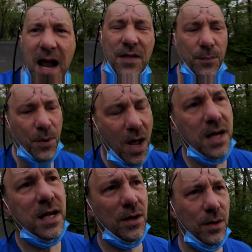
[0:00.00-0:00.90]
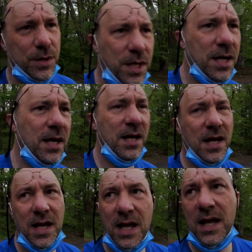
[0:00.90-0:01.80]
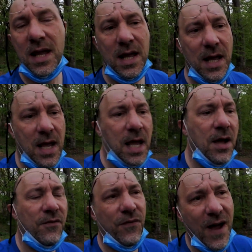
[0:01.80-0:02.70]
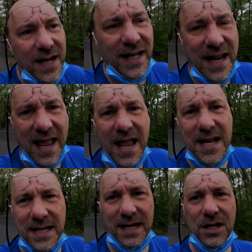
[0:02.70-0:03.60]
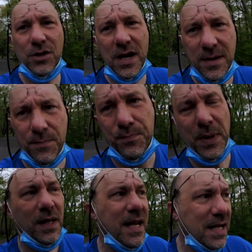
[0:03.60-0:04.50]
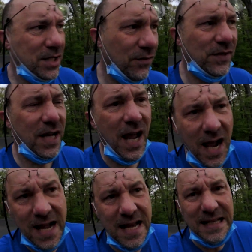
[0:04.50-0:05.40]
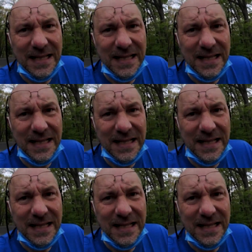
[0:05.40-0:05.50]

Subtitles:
And the bronchioles finally end in billions of tiny,